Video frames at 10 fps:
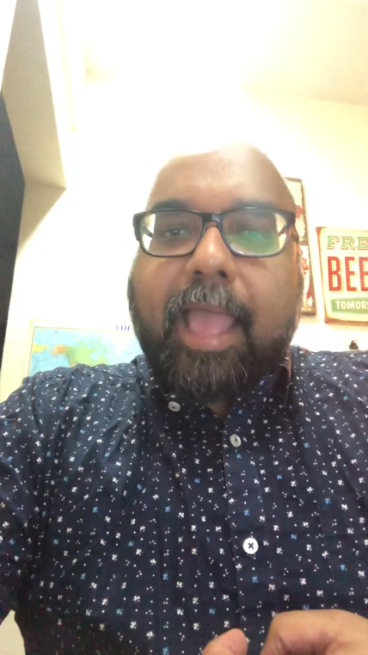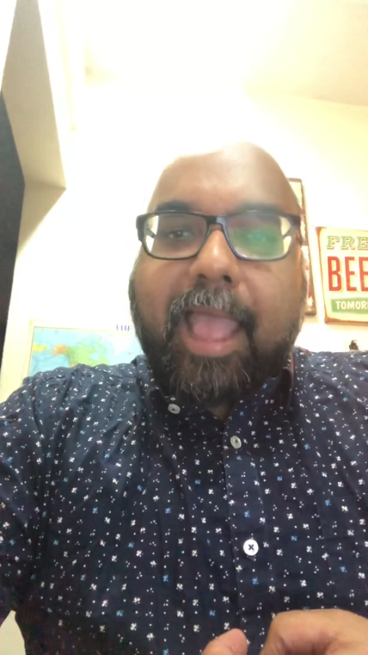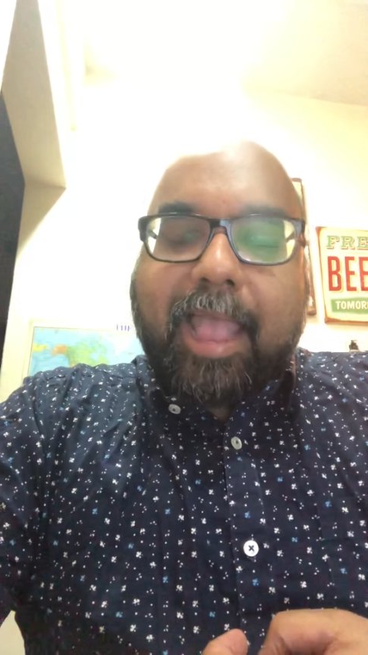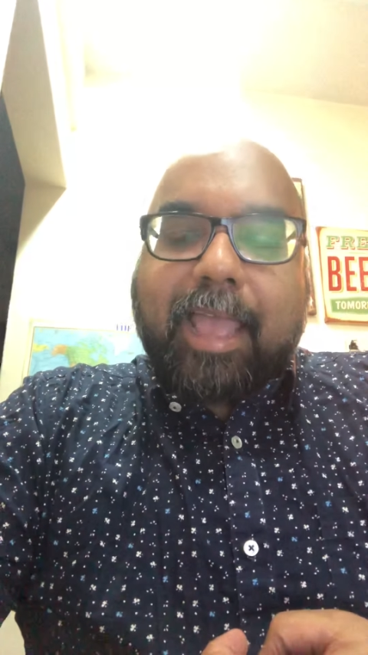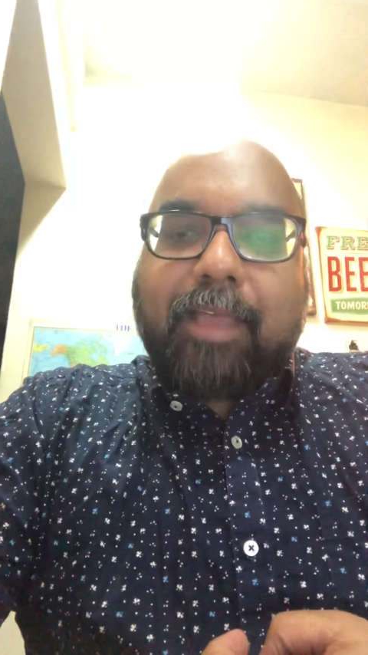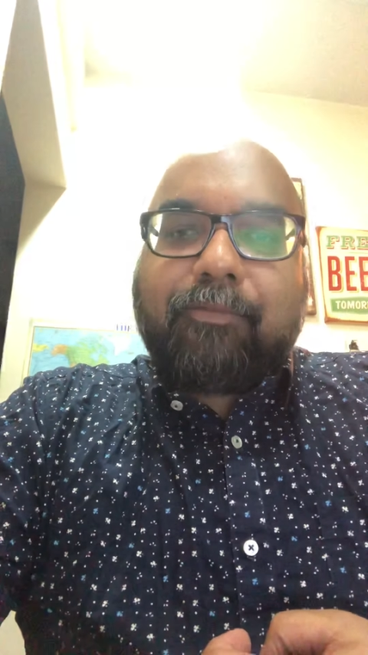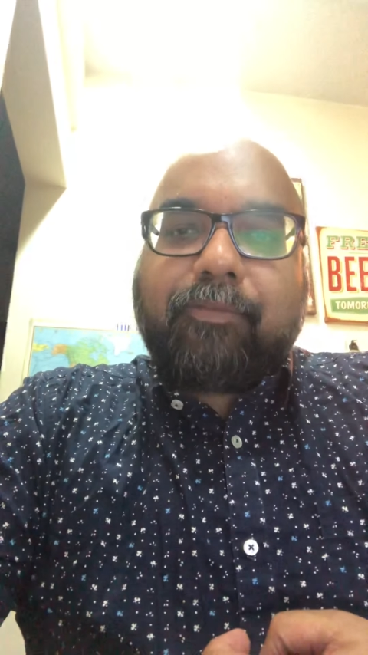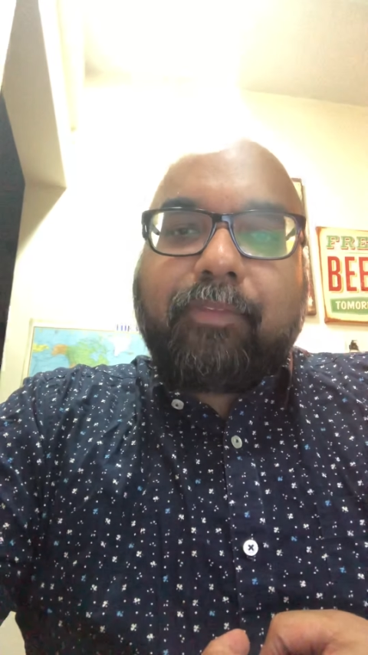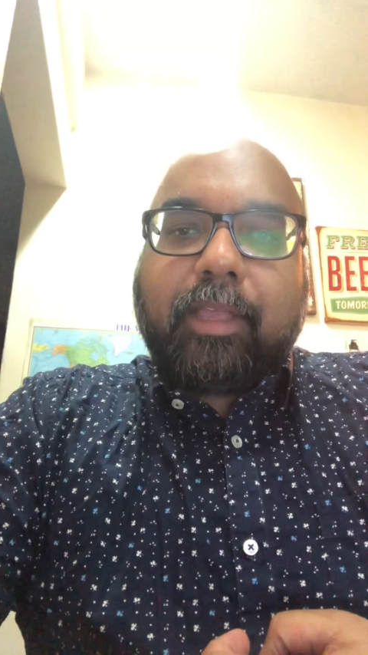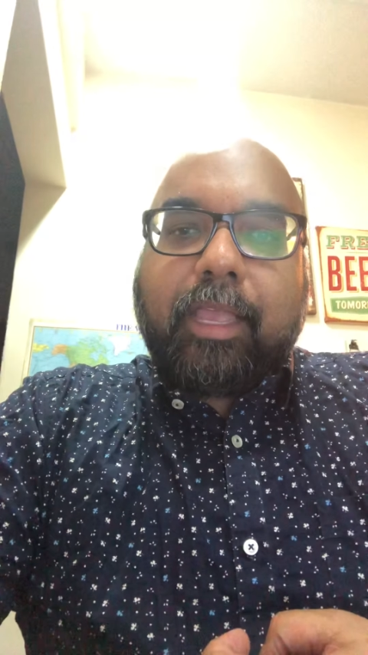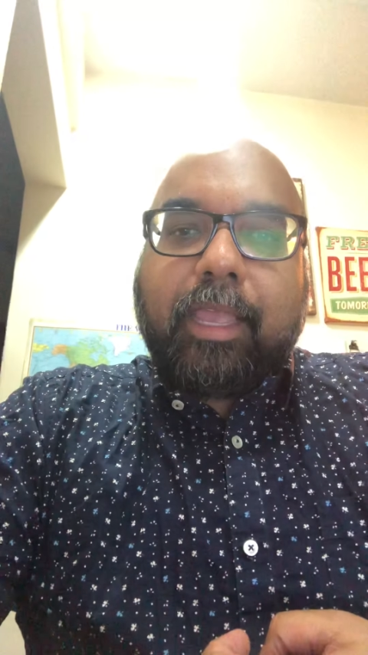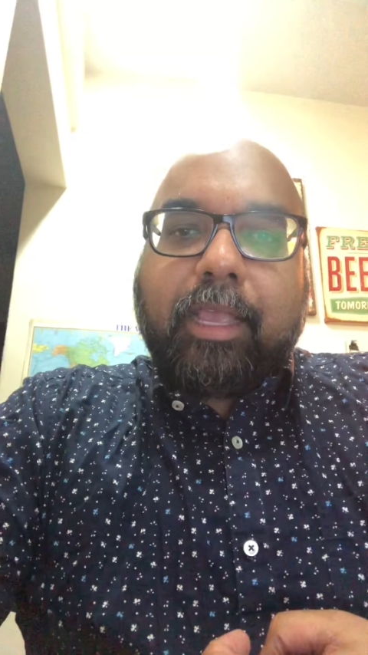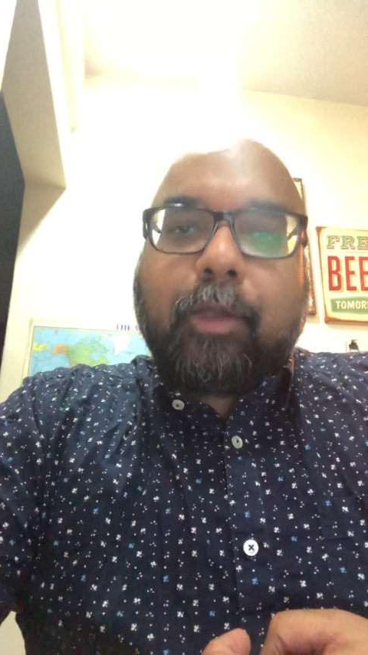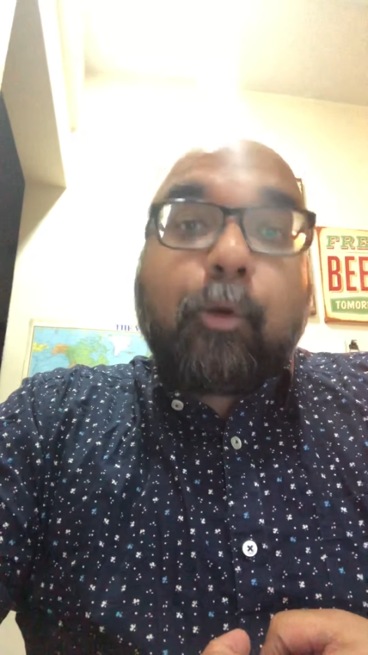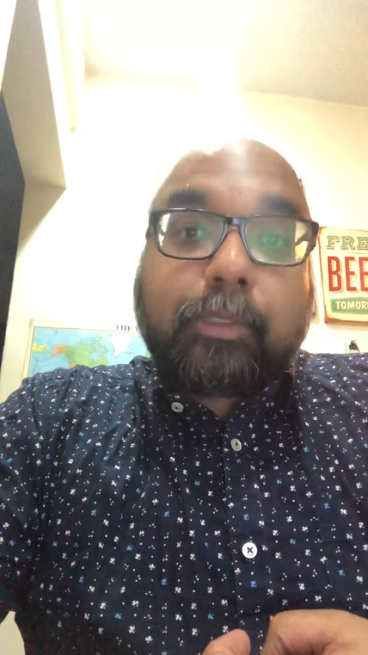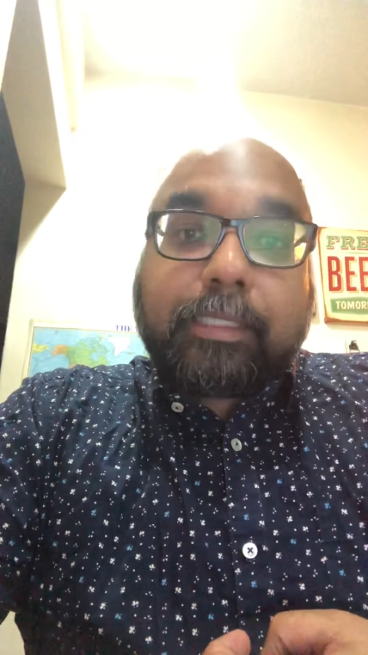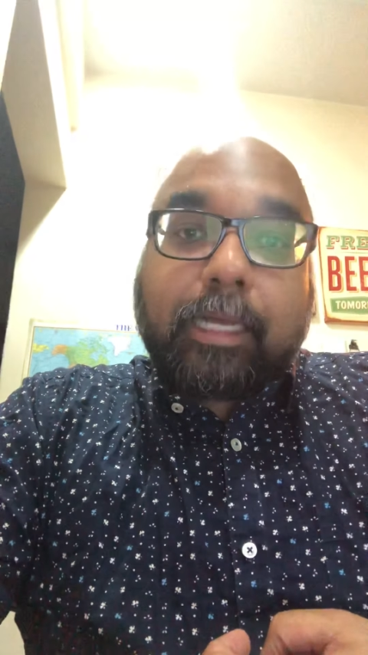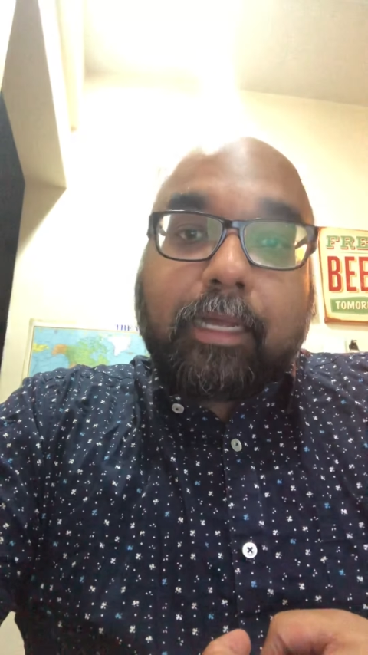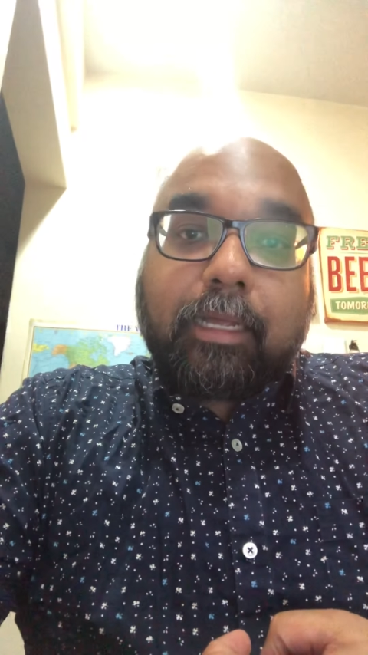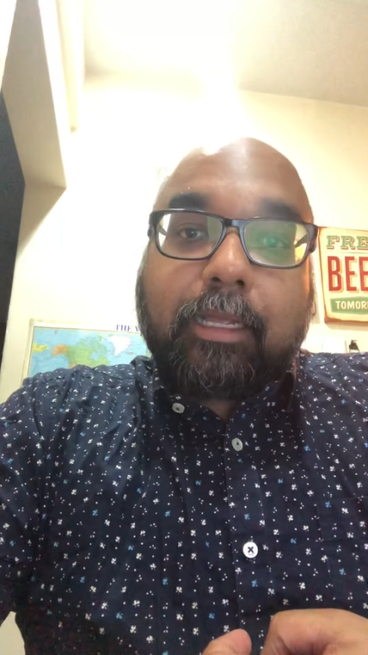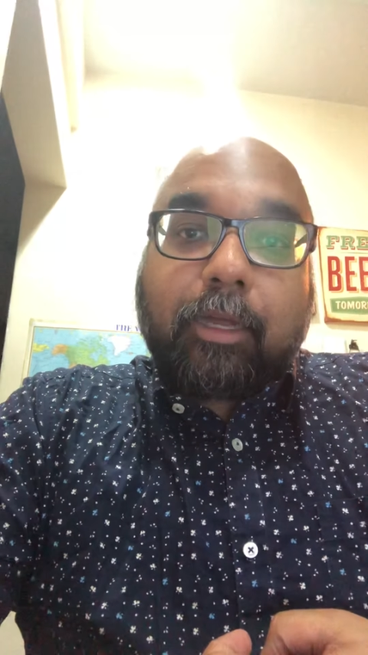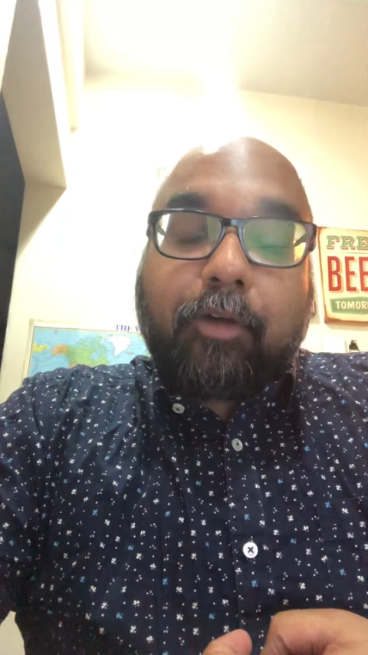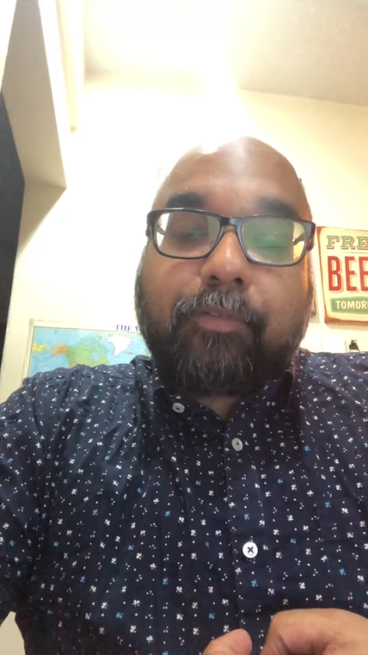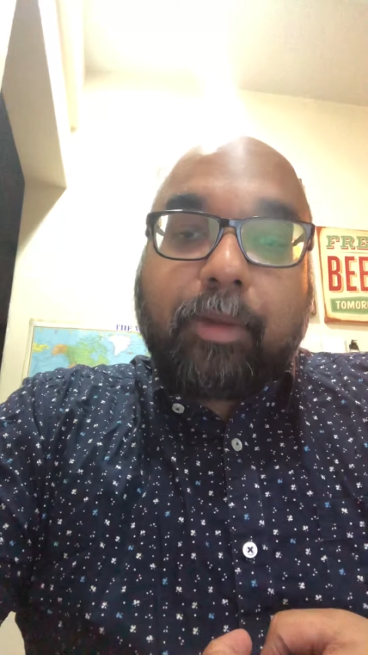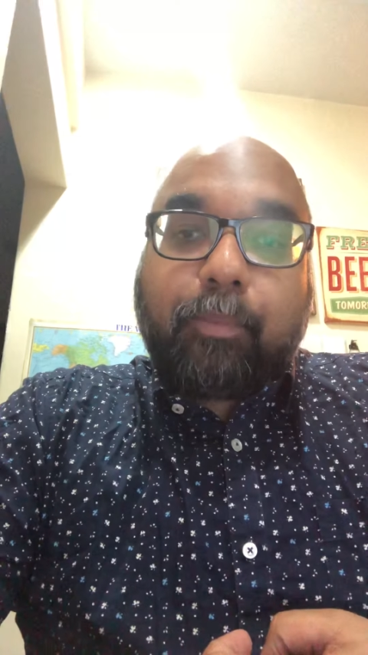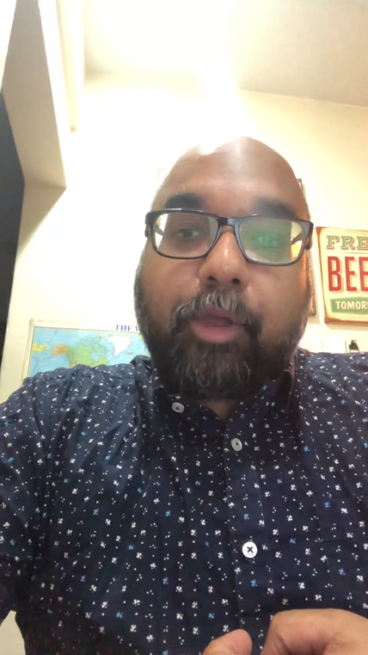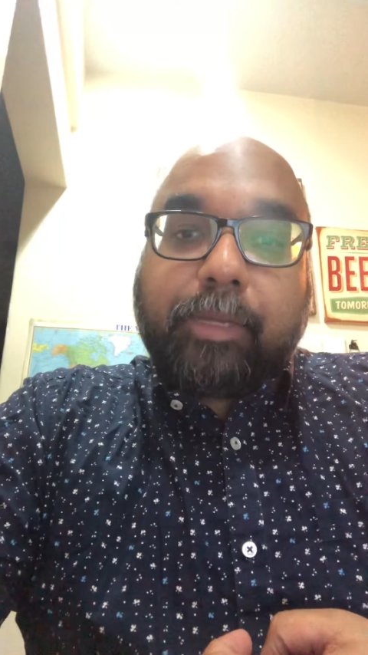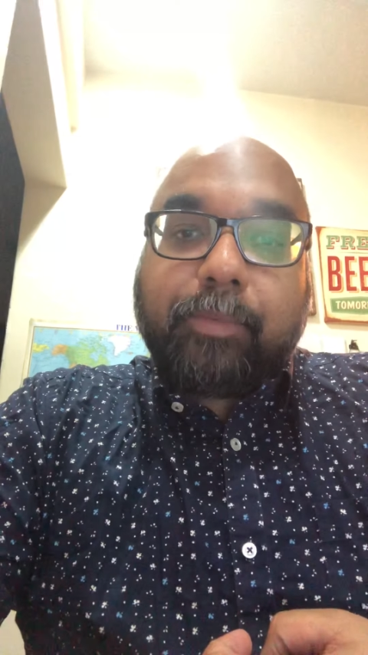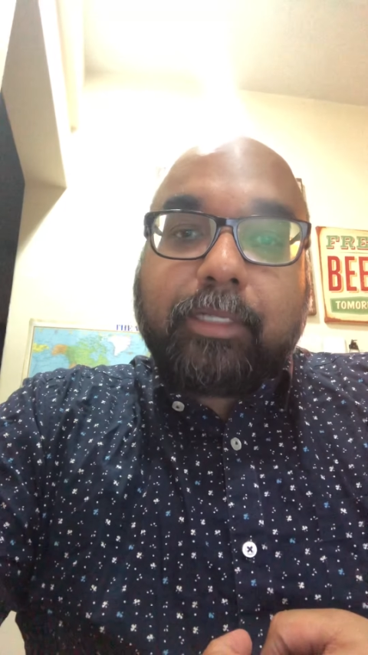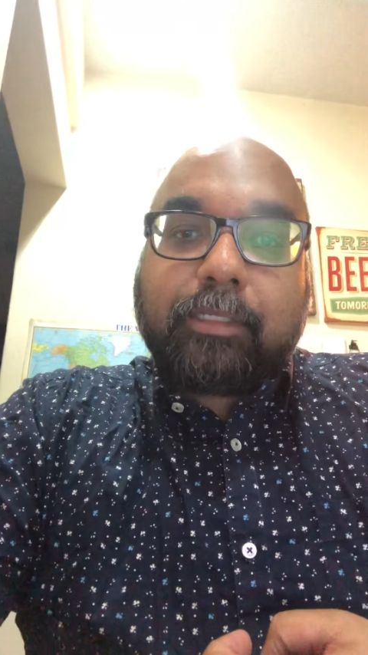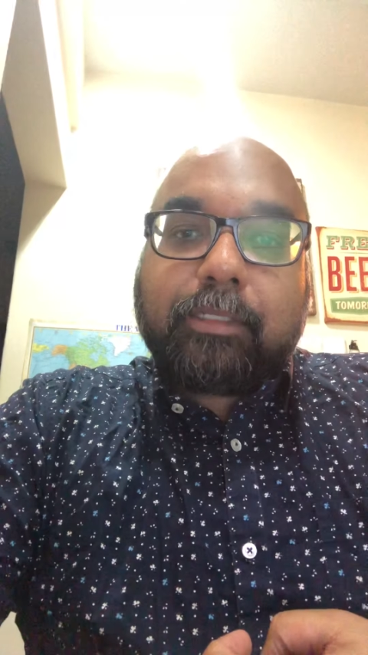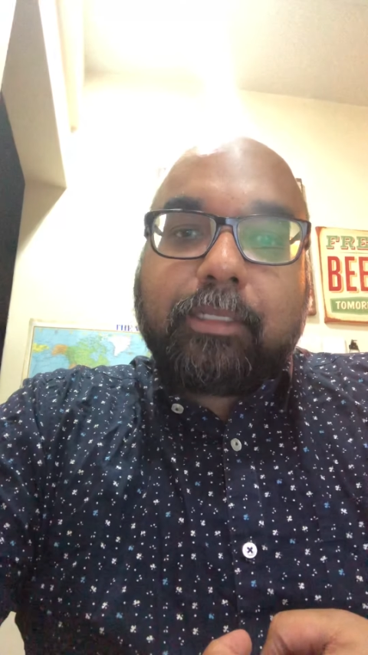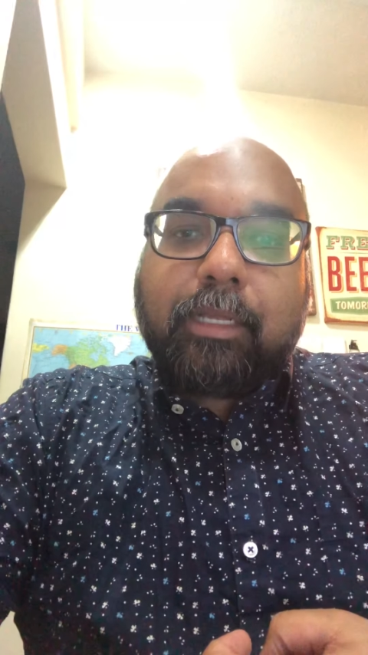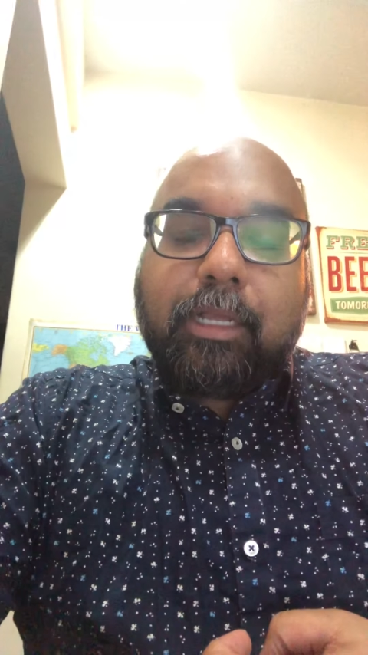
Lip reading: have a quota of appointments.